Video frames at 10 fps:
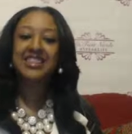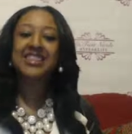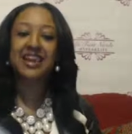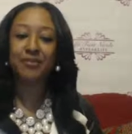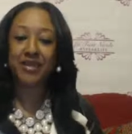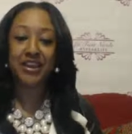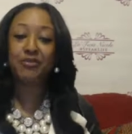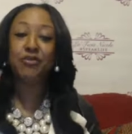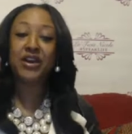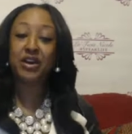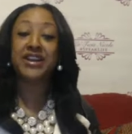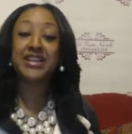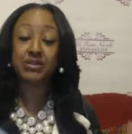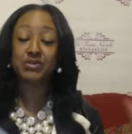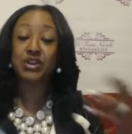then, give away and this
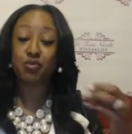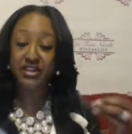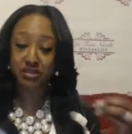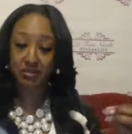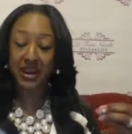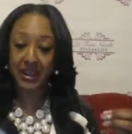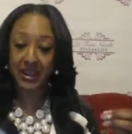was a rich man,